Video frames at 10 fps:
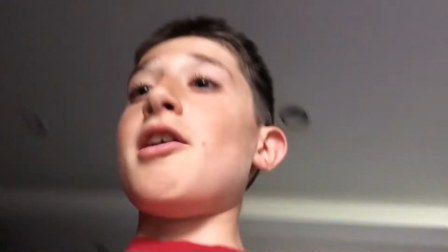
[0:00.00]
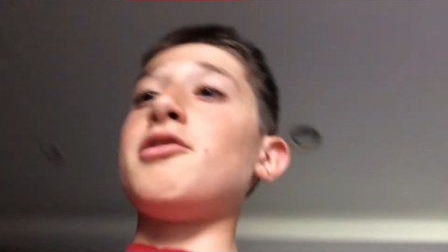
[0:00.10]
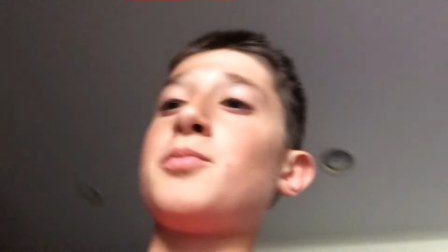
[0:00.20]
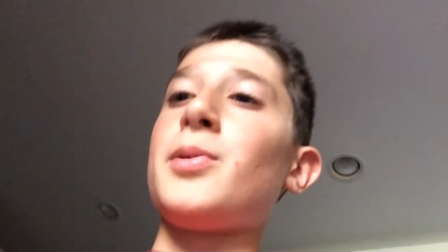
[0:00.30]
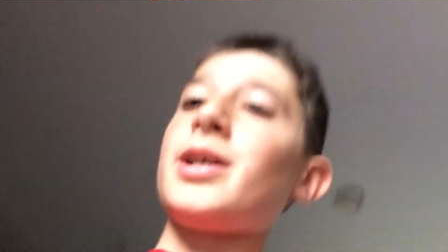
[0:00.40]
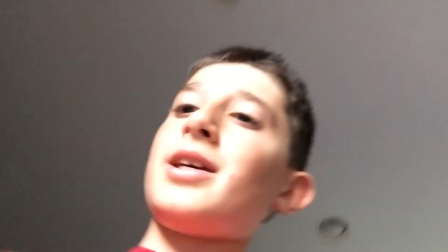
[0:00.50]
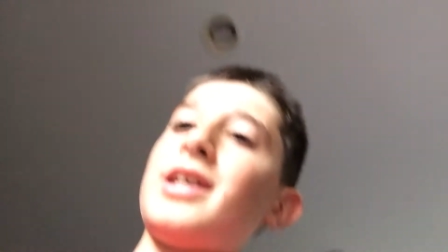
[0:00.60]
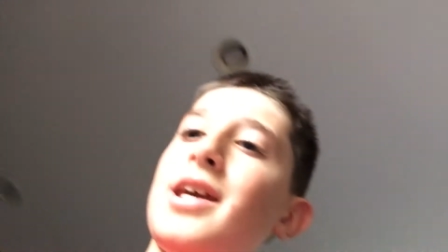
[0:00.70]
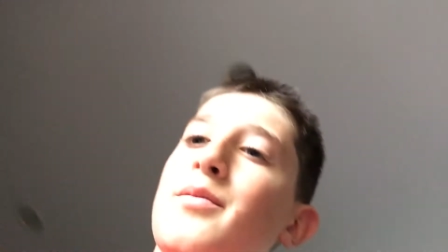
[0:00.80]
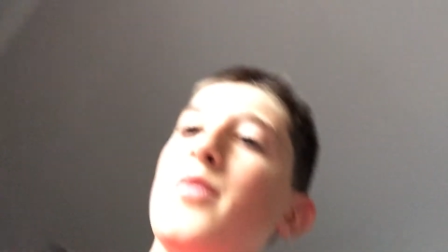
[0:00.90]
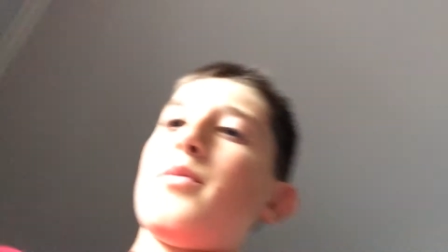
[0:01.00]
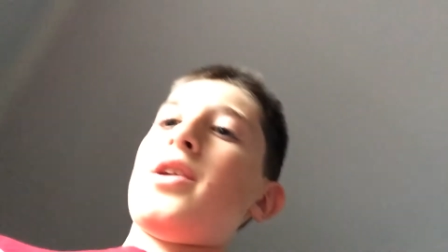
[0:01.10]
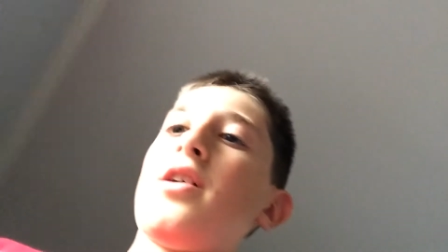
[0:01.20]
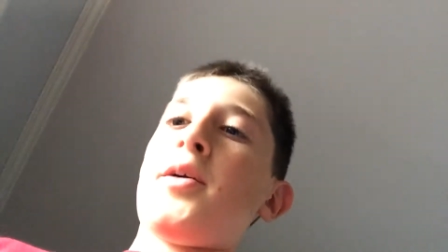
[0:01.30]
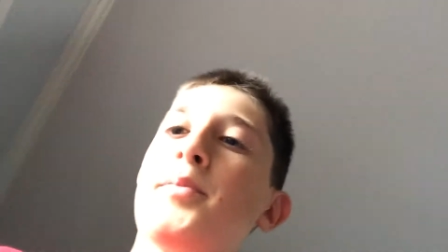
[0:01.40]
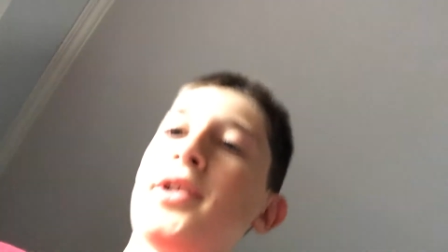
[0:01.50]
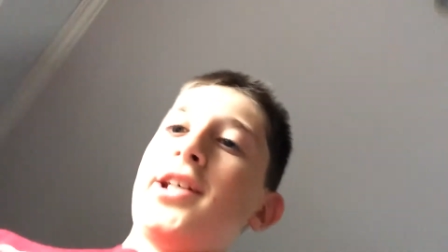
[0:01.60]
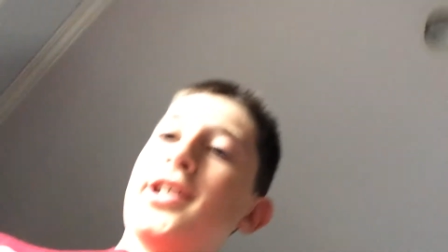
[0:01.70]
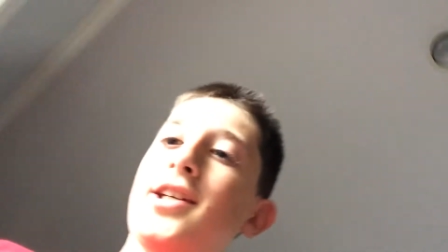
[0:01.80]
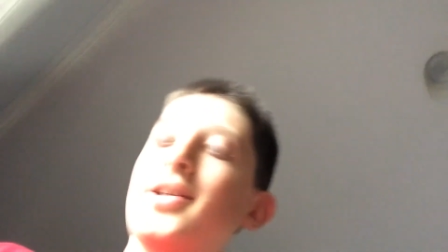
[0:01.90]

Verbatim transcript: I was playing a game of Monopoly